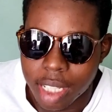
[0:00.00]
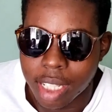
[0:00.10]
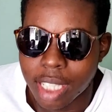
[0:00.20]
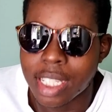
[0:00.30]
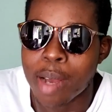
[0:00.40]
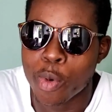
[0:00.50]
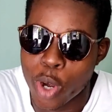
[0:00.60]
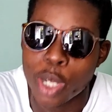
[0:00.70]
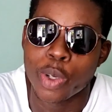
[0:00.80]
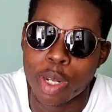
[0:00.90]
That's what I'm
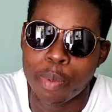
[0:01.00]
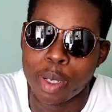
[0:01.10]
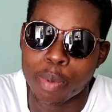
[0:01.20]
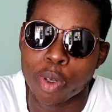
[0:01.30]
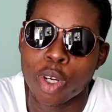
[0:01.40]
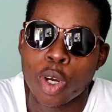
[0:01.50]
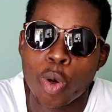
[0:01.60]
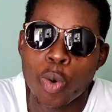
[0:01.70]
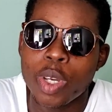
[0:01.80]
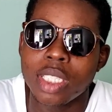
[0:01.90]
wondering, people.
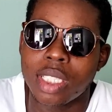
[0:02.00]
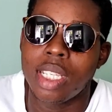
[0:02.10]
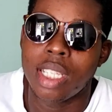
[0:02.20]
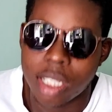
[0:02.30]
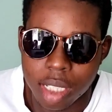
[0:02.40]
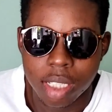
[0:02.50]
Who is he?